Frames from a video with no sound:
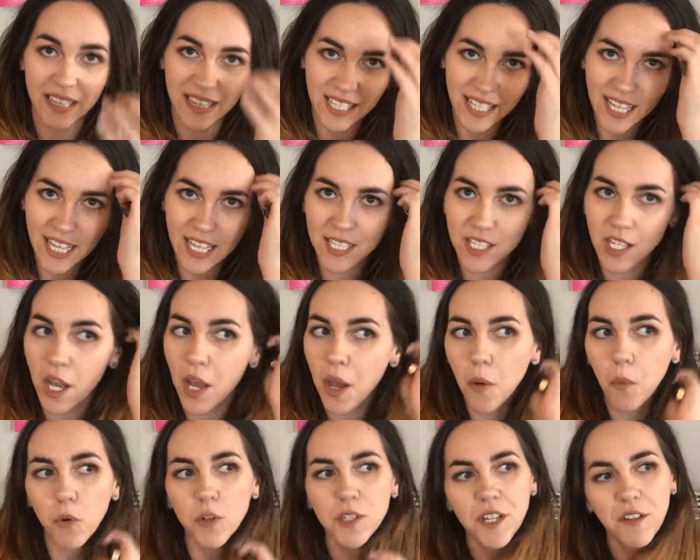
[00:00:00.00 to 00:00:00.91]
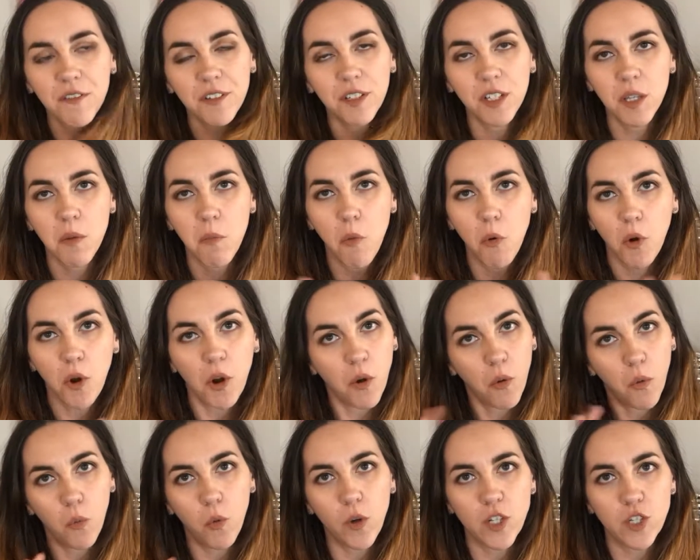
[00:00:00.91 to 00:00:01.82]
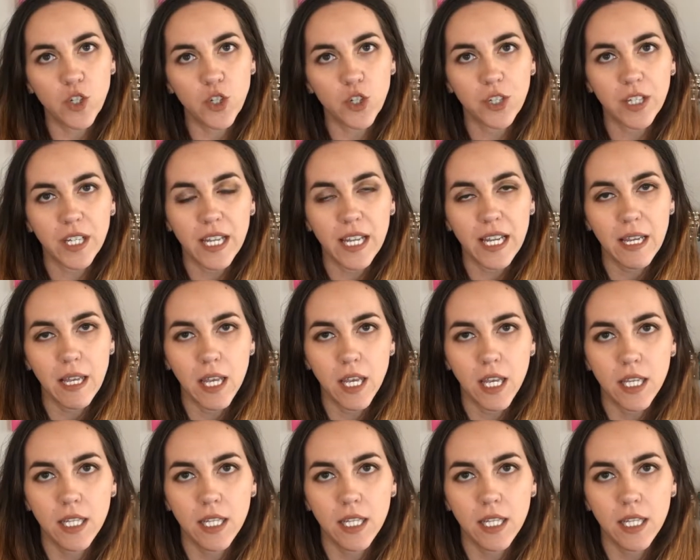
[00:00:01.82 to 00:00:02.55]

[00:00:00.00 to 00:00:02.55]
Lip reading: the kit were definitely more wintry